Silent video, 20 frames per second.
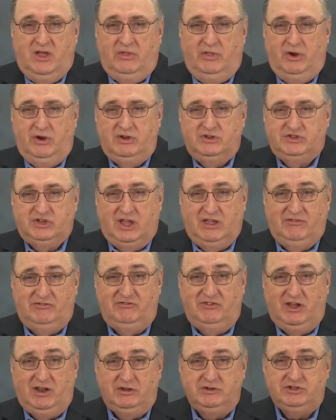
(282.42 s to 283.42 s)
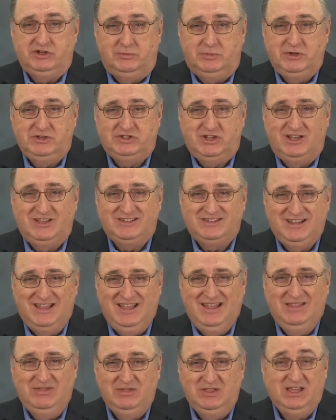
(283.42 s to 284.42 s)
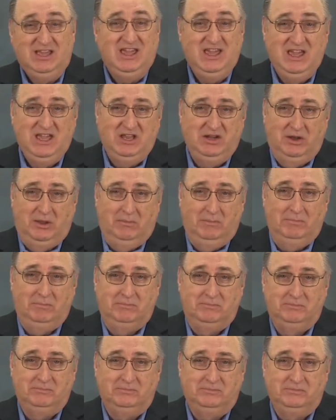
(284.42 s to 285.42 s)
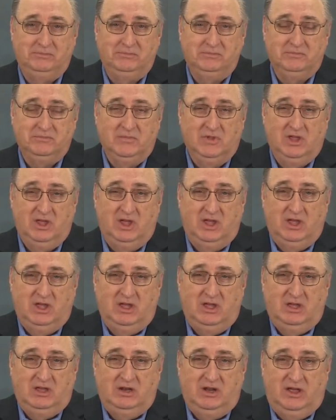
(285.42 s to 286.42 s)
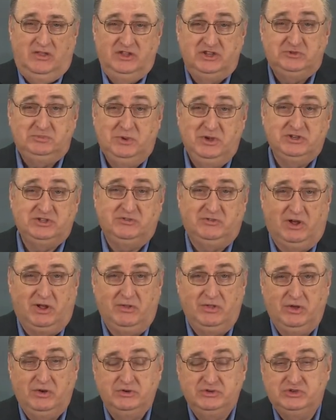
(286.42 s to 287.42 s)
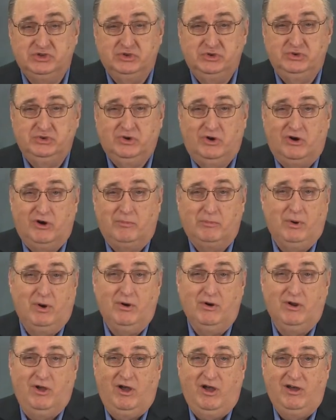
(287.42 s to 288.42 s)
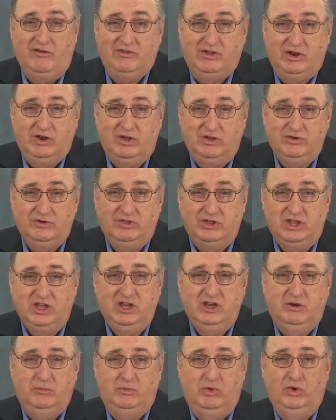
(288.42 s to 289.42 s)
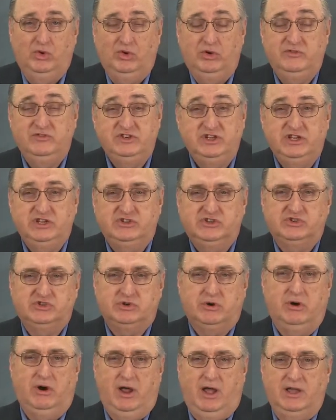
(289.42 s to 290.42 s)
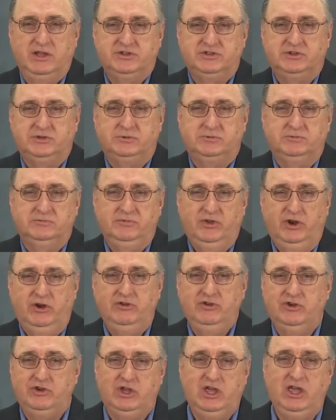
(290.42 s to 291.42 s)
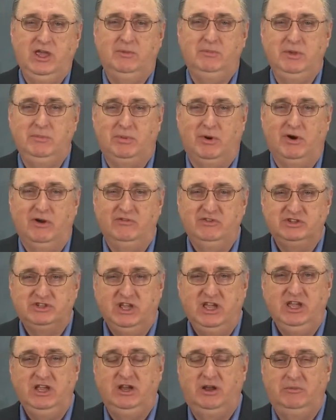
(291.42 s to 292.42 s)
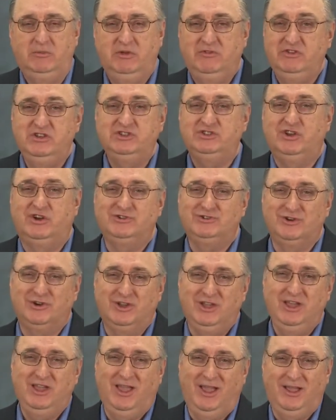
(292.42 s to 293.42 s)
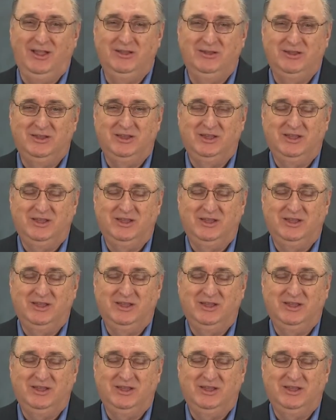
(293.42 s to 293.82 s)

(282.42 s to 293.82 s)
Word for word: There is a fellowship, he says, in the kingdom. Now, this speaks of all those who are part of and under the kingdom rule of Jesus Christ. You know, you can't be part of his kingdom if he's not your king.